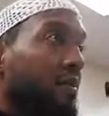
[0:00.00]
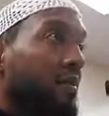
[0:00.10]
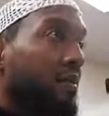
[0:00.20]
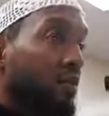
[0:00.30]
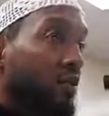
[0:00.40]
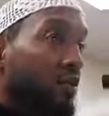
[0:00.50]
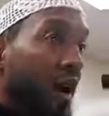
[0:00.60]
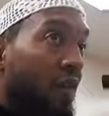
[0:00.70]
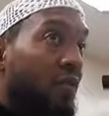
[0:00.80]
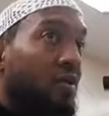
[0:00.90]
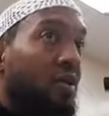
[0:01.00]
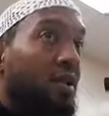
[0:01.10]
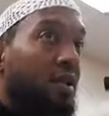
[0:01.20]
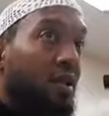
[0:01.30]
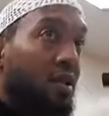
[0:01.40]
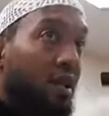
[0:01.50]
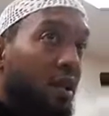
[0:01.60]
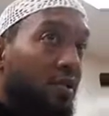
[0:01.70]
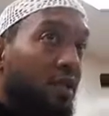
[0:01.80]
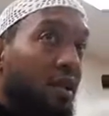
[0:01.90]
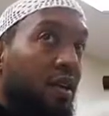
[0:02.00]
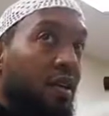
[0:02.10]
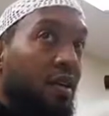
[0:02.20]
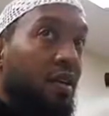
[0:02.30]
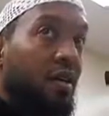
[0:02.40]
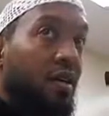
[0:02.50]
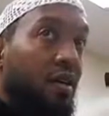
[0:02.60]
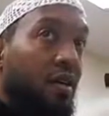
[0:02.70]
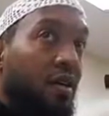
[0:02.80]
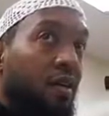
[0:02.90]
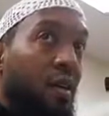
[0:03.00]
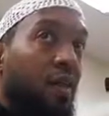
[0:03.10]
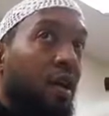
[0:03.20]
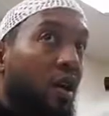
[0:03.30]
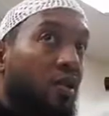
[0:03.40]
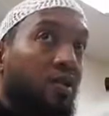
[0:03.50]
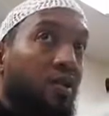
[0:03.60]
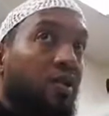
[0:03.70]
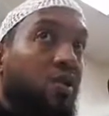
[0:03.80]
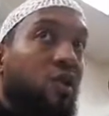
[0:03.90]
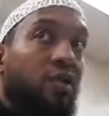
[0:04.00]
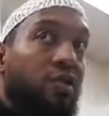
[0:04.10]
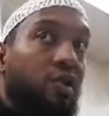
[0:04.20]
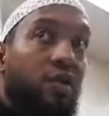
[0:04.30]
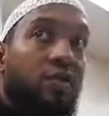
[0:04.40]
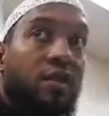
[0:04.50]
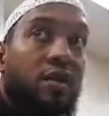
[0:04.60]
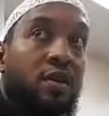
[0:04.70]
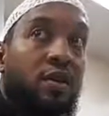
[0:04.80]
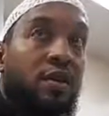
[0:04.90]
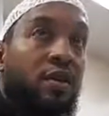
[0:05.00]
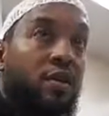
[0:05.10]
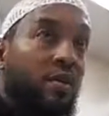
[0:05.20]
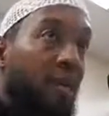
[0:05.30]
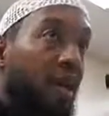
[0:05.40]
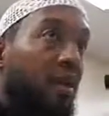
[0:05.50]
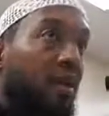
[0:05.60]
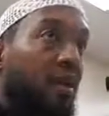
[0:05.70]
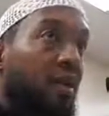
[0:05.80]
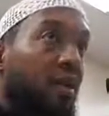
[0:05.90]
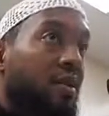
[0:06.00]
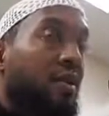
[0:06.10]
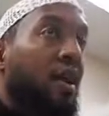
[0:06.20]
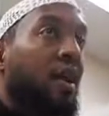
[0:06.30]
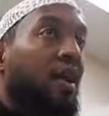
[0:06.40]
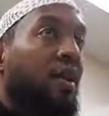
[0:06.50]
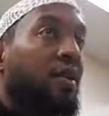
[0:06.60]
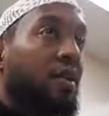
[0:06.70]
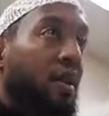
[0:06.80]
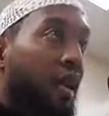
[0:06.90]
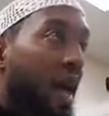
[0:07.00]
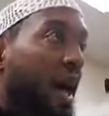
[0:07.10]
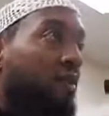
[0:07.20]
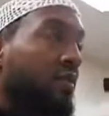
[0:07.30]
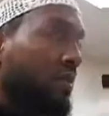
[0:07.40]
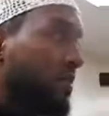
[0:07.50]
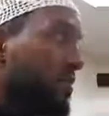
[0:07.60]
People travel to the country, maybe a country, 2 countries over, to meet this man, to take knowledge from him.